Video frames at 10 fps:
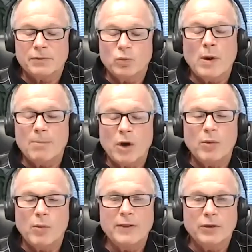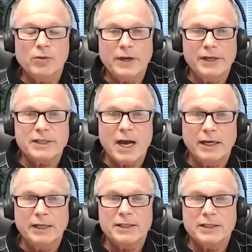one by one, they're already
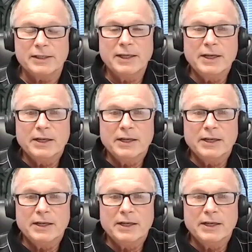starting to,